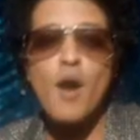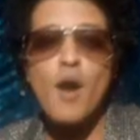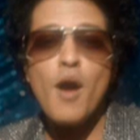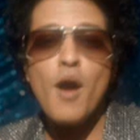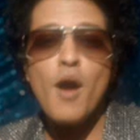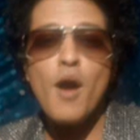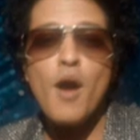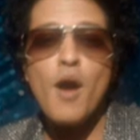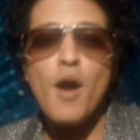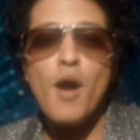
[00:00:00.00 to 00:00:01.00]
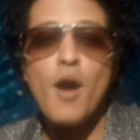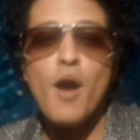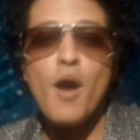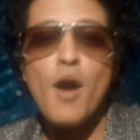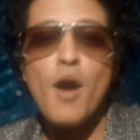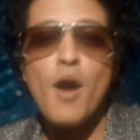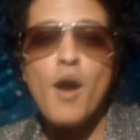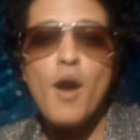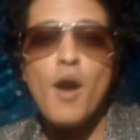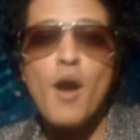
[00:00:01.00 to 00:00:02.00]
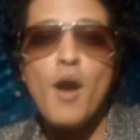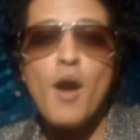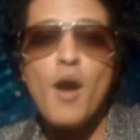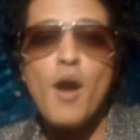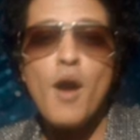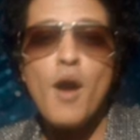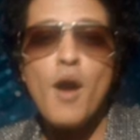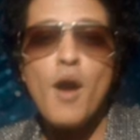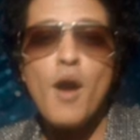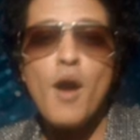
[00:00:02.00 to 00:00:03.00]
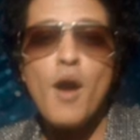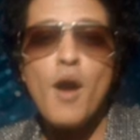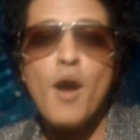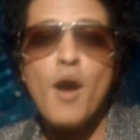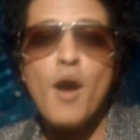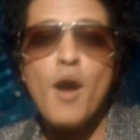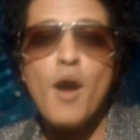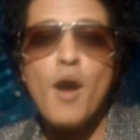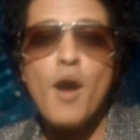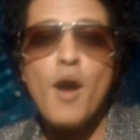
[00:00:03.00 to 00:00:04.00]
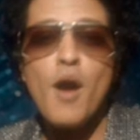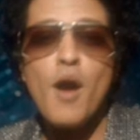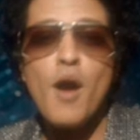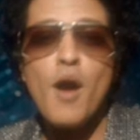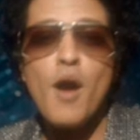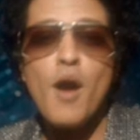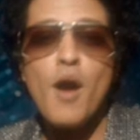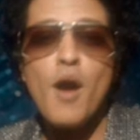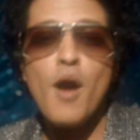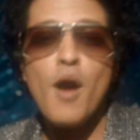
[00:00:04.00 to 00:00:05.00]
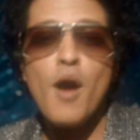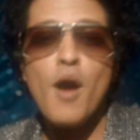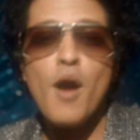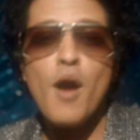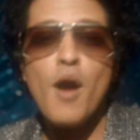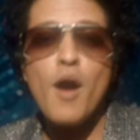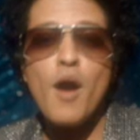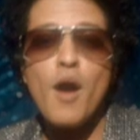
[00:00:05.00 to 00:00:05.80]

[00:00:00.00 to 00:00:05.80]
This person isn't speaking.